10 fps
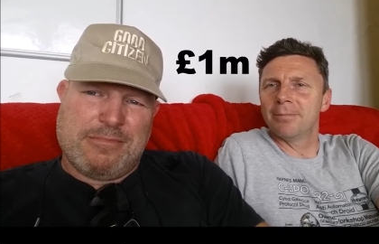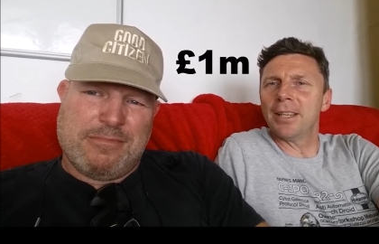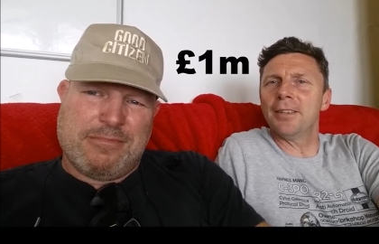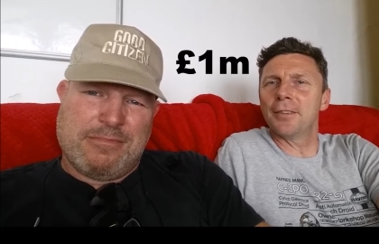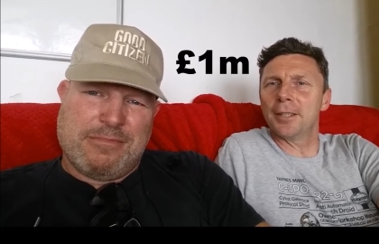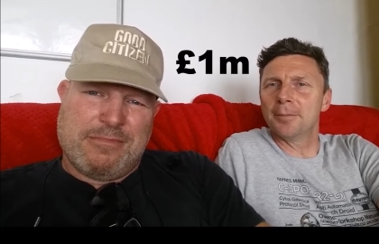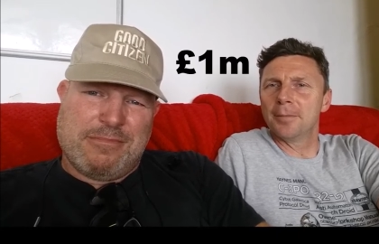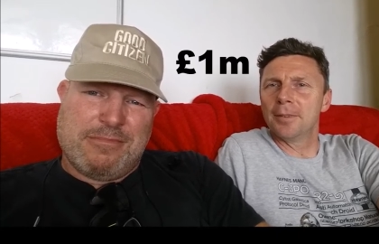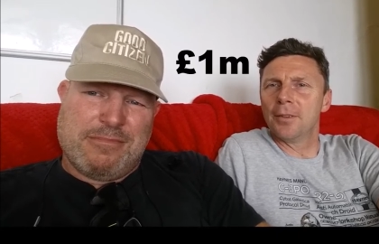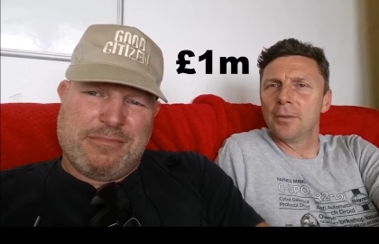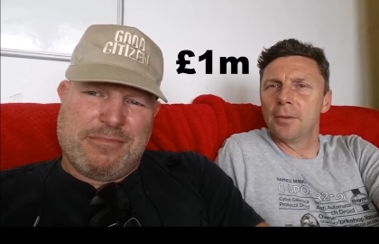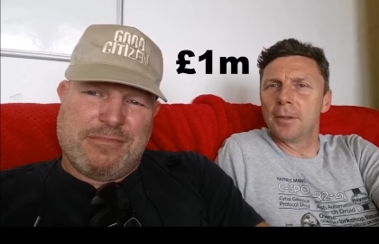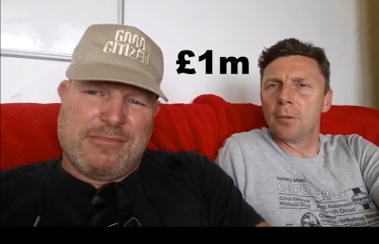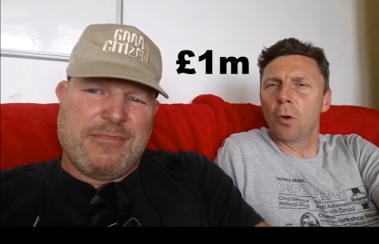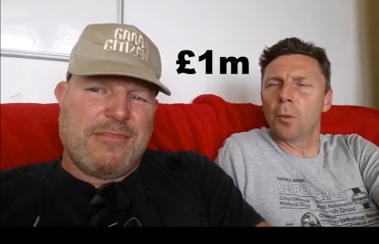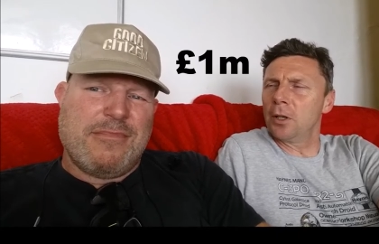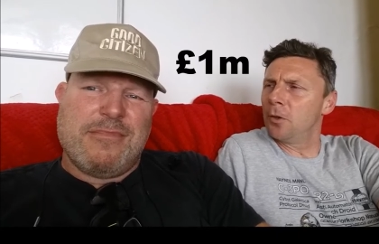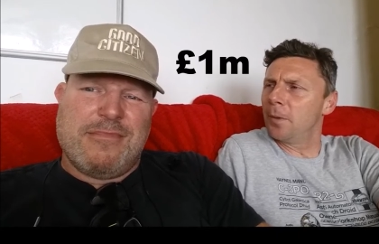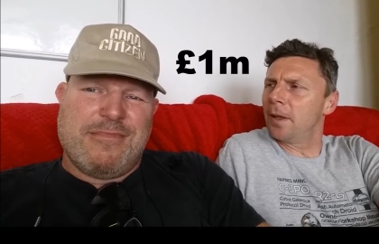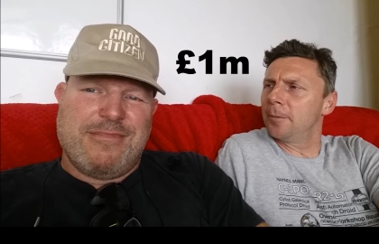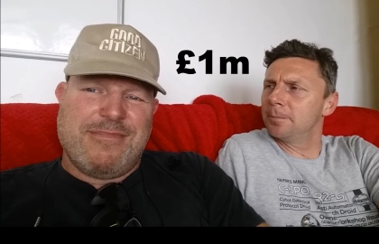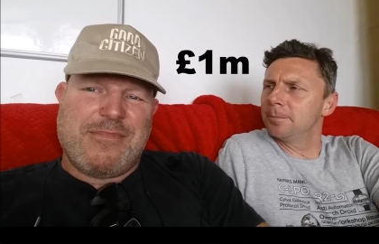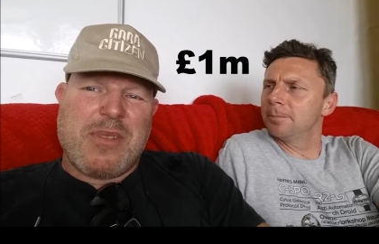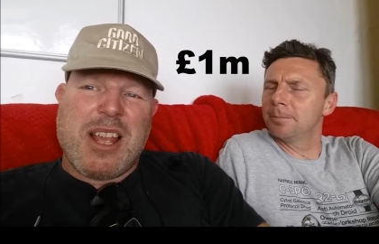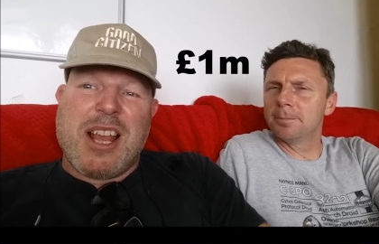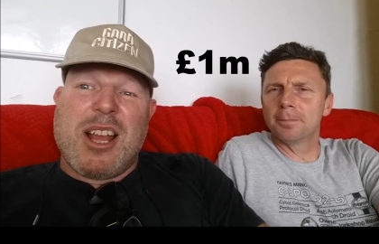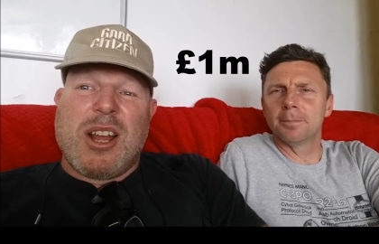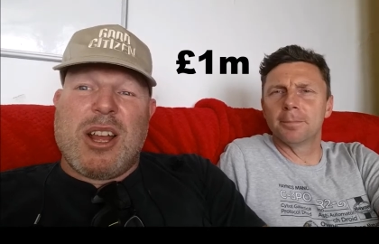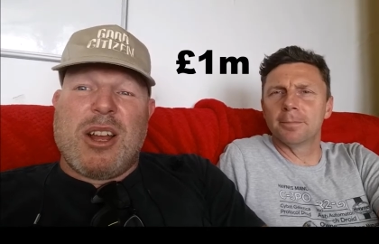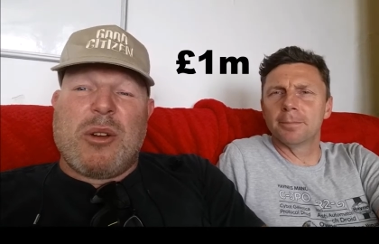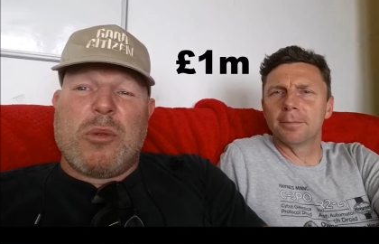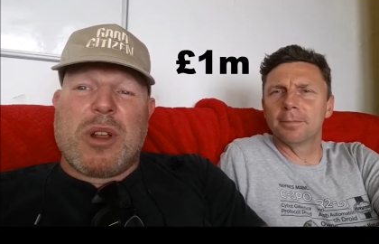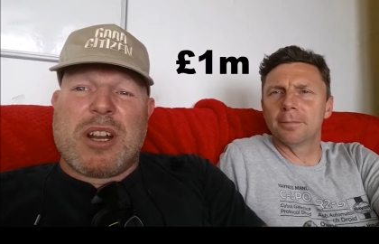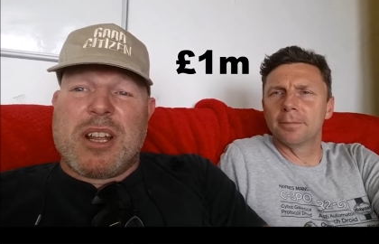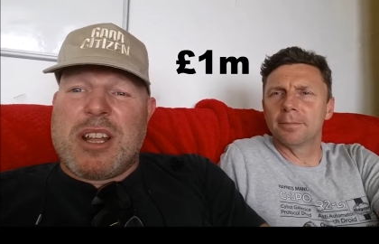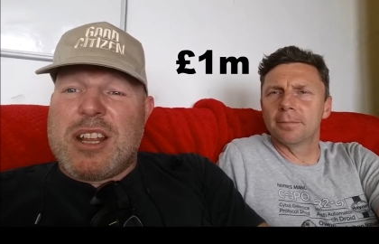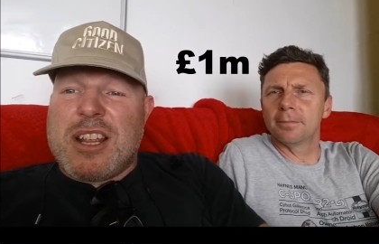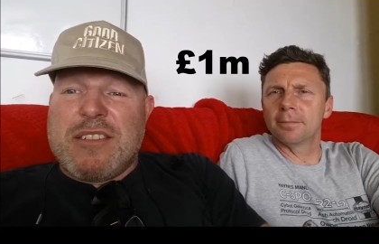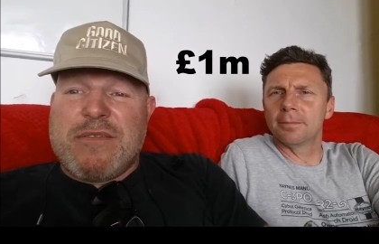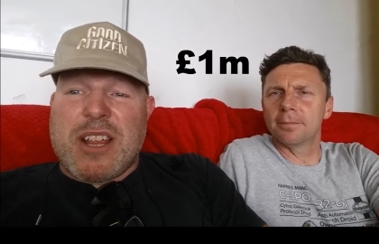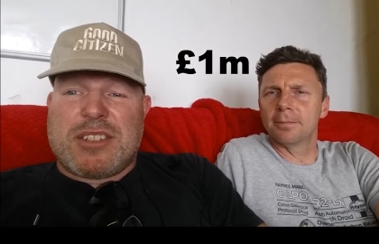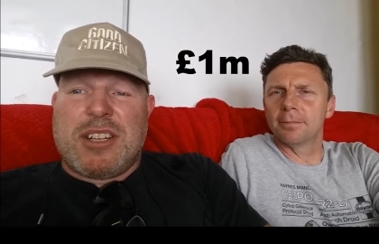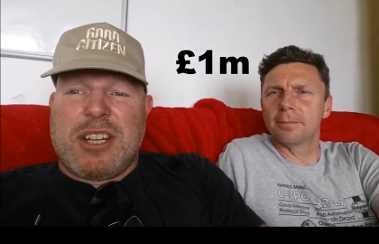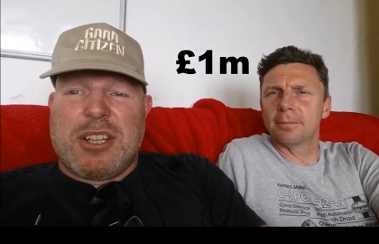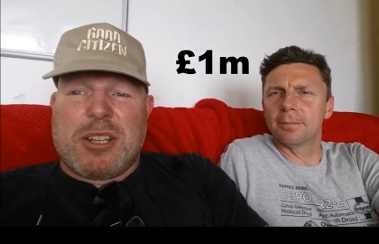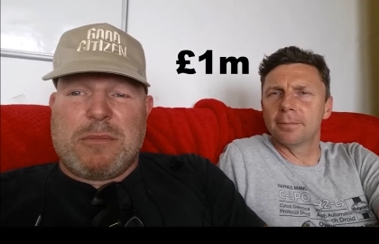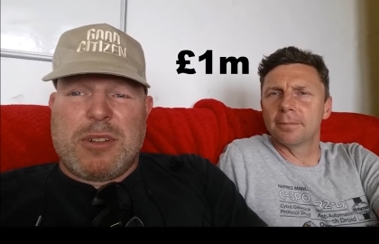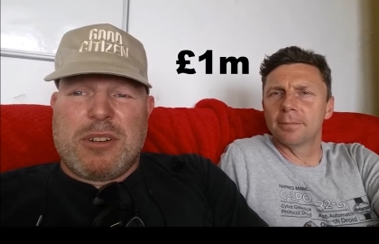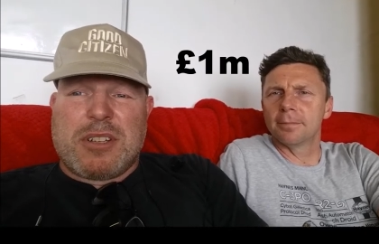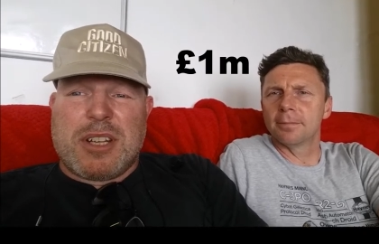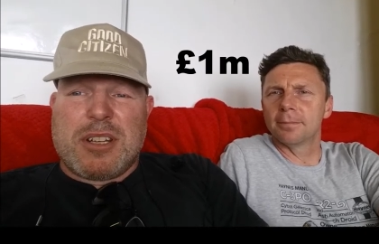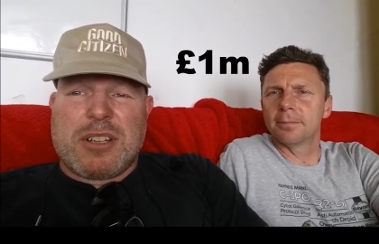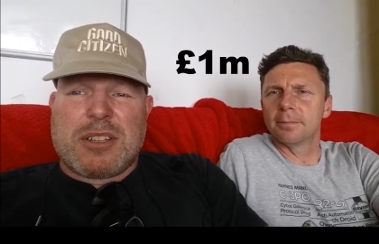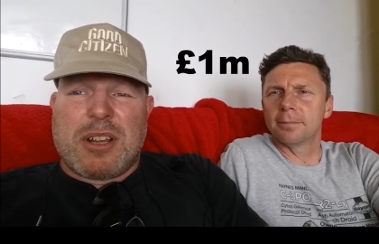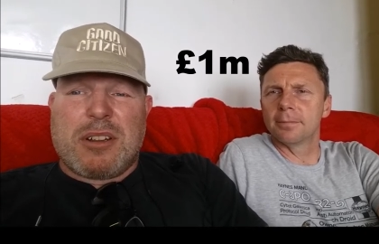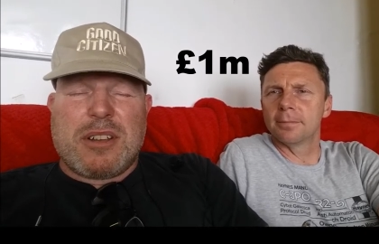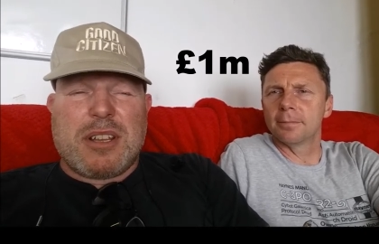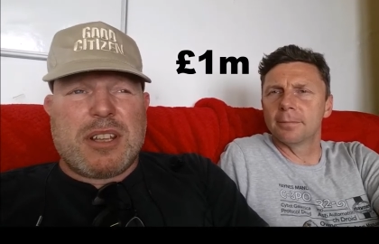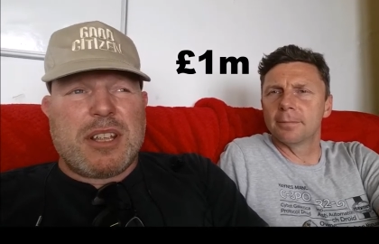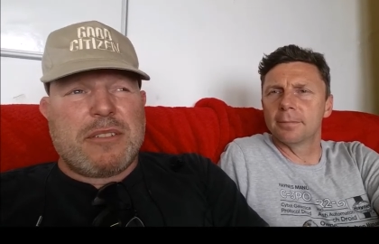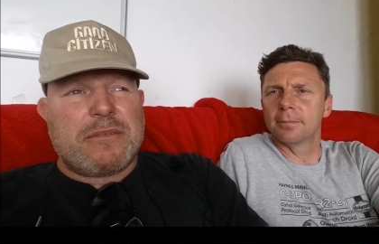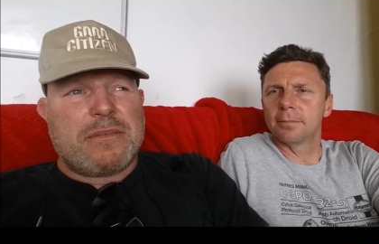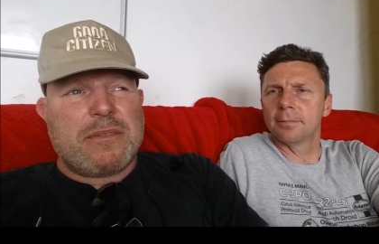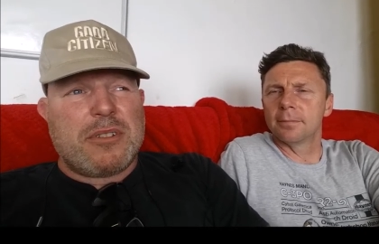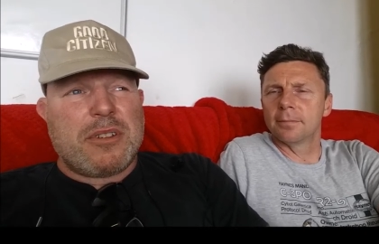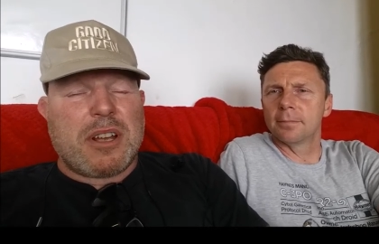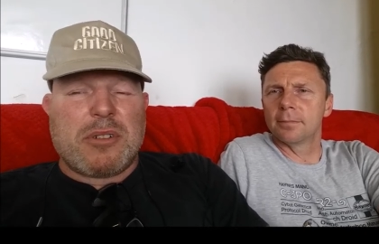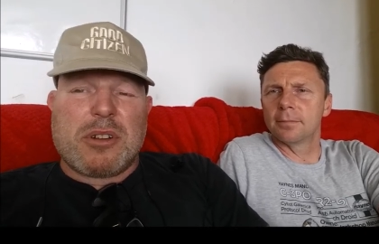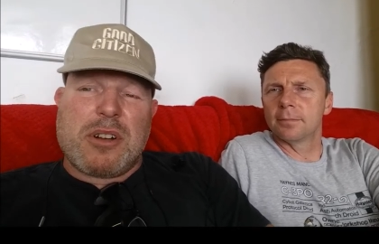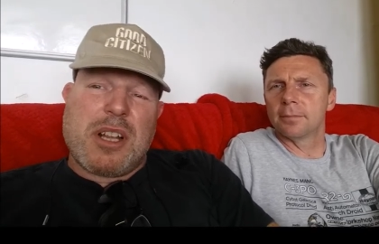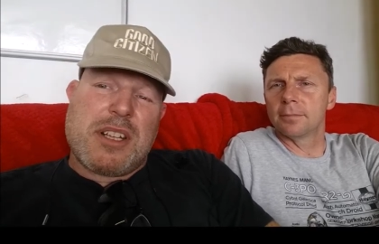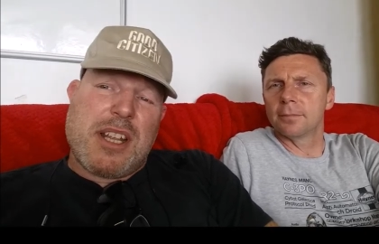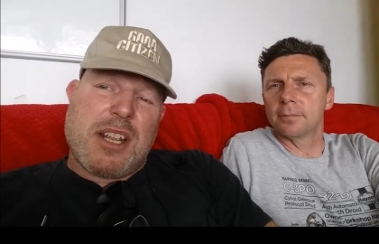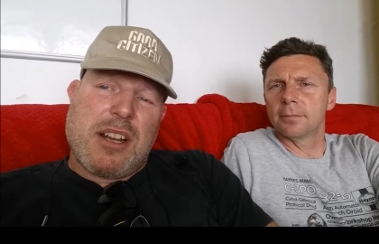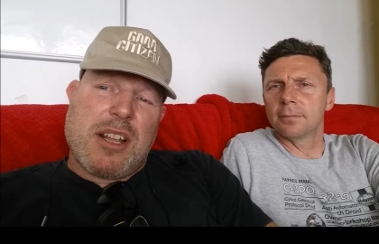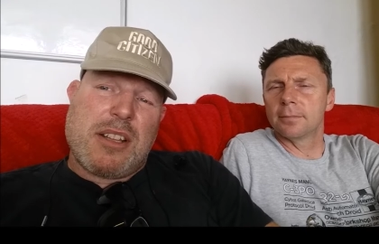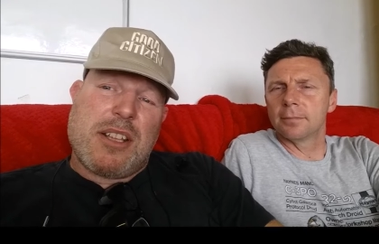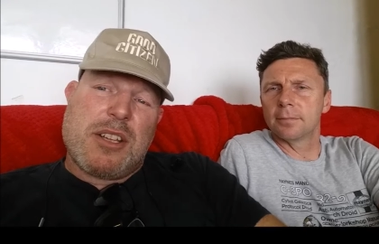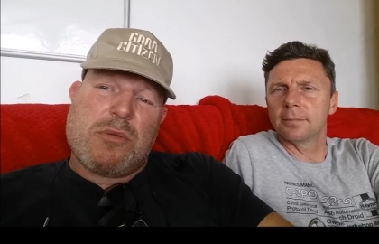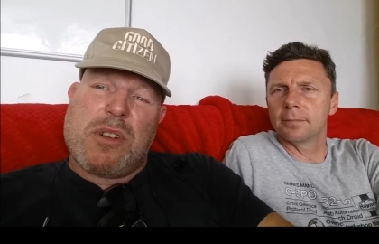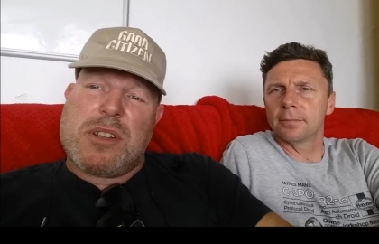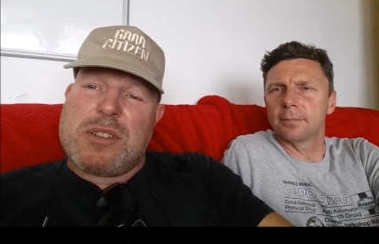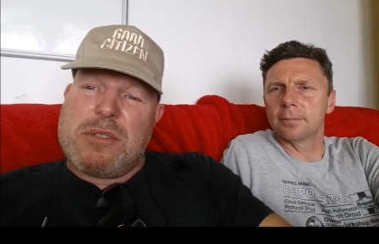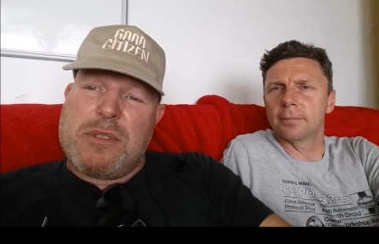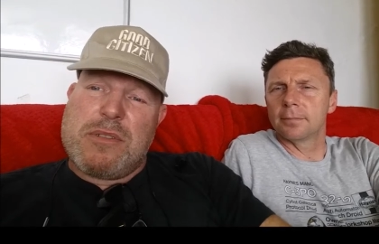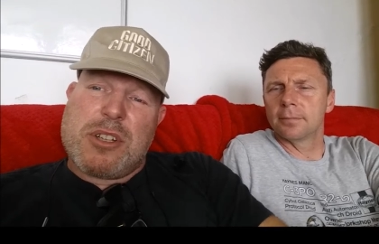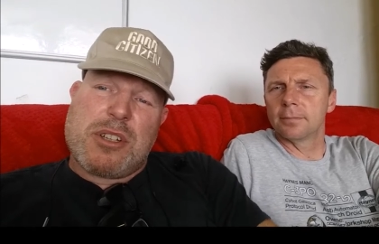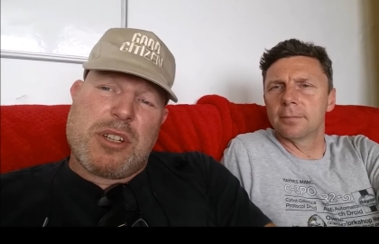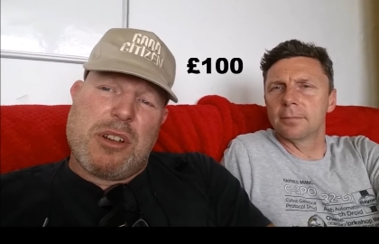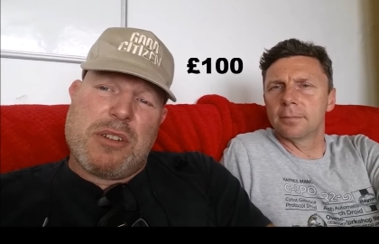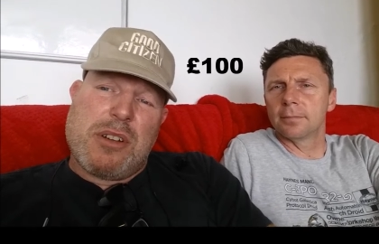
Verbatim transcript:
Speaker 1: Easy. What are we going to do with that?
Speaker 2: We're going to invest it in the community. So if you have a good idea like these ones that we've just shown